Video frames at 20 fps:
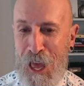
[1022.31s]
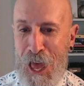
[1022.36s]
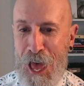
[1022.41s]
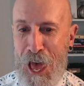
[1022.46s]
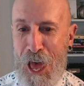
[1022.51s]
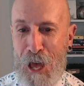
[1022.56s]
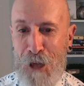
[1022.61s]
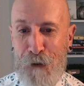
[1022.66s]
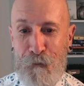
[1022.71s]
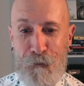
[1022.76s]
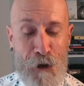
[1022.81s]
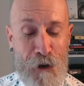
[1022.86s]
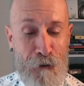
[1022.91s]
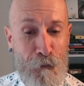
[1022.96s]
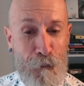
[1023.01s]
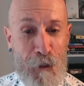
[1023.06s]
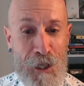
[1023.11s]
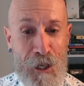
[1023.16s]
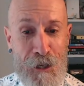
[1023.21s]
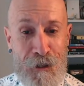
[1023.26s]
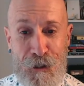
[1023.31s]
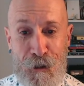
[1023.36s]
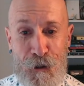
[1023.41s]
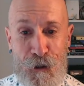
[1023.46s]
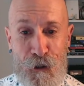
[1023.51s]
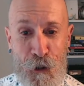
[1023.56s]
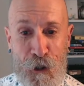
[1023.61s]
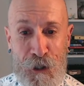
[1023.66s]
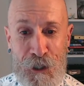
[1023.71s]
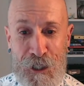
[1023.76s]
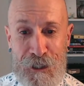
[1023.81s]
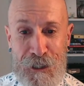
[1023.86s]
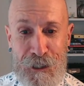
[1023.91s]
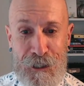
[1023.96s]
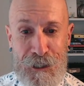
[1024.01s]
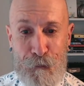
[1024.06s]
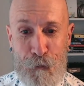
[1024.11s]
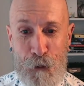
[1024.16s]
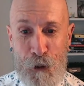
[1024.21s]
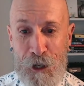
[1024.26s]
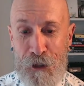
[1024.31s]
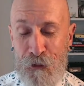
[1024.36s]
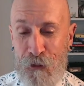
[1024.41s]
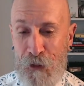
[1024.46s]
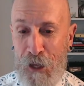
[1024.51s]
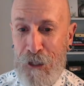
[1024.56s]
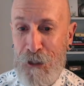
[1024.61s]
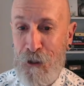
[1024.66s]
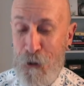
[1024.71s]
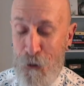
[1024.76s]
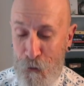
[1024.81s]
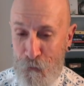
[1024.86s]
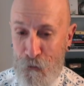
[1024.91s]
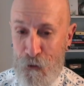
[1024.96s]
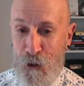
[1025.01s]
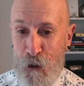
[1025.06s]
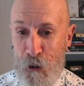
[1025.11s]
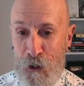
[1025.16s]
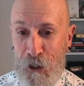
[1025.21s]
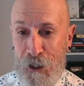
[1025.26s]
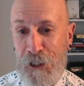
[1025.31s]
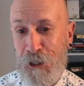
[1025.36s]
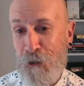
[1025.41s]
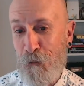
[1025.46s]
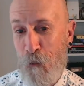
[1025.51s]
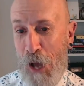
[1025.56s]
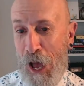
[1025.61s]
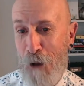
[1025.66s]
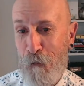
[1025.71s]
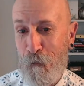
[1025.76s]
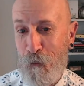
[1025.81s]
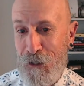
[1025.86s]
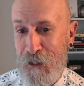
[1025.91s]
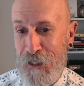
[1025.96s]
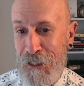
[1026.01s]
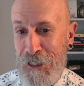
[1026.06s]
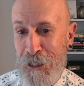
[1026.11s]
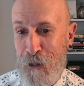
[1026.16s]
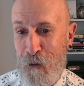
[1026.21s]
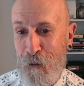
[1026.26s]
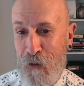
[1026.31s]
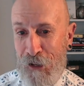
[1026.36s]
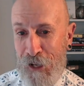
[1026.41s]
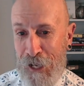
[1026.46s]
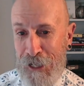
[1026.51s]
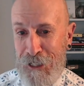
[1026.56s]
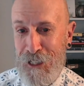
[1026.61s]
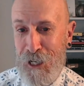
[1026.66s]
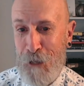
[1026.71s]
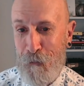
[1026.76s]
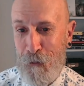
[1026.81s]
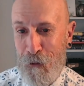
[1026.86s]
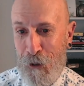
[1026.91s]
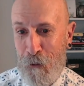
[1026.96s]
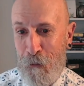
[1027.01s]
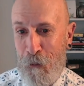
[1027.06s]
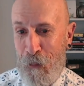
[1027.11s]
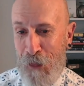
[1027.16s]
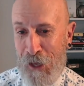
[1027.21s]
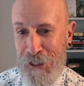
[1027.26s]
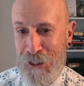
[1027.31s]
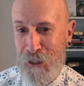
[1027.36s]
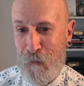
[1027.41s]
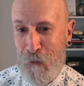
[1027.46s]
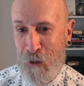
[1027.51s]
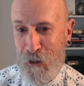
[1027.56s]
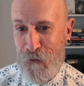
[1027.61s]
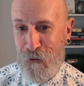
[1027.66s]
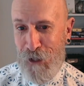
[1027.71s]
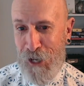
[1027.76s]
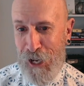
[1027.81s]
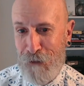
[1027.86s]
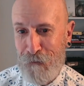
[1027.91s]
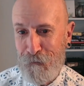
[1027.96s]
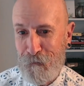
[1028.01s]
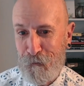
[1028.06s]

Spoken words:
And for everybody else who's joined us this morning, thank you for joining in, and we'll see you the next time around. Thanks so much for now.